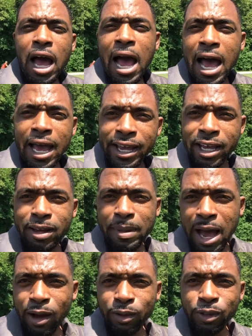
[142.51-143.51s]
I am
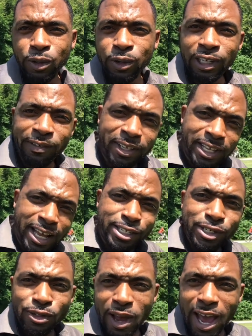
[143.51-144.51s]
outdoor living,
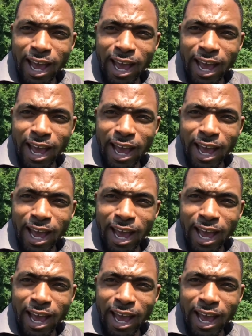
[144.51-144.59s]
that's the new